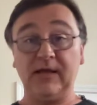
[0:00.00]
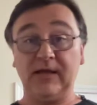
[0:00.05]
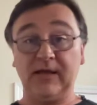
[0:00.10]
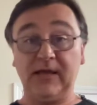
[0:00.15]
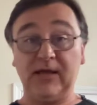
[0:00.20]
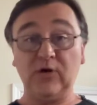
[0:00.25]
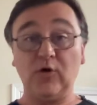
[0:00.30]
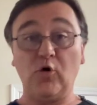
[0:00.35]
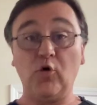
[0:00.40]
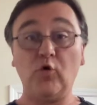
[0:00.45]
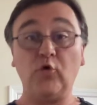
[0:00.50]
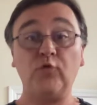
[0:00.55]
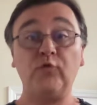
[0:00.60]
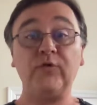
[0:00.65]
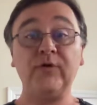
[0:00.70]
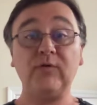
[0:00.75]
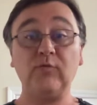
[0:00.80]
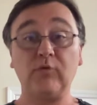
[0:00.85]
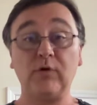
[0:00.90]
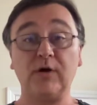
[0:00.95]
it
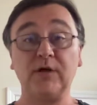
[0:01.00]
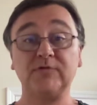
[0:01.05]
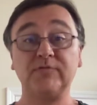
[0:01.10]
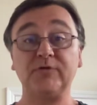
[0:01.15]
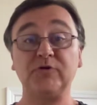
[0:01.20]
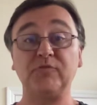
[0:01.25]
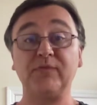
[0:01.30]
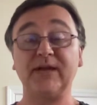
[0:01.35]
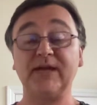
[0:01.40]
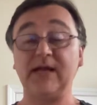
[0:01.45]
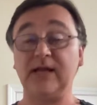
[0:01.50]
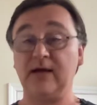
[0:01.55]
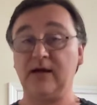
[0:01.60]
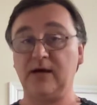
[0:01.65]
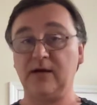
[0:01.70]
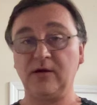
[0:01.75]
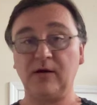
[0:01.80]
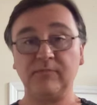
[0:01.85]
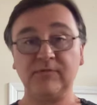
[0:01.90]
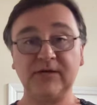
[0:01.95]
only works when you're making
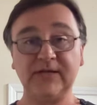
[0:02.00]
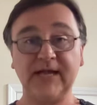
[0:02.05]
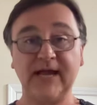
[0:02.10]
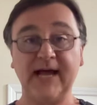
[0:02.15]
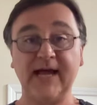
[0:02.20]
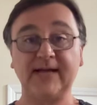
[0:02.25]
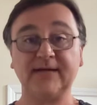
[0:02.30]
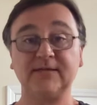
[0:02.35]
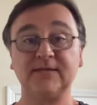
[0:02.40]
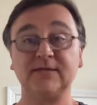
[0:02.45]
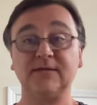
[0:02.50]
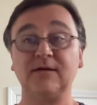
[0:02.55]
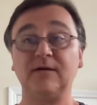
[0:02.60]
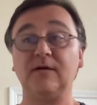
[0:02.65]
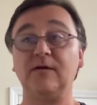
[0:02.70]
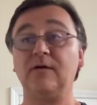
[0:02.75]
unarmed attacks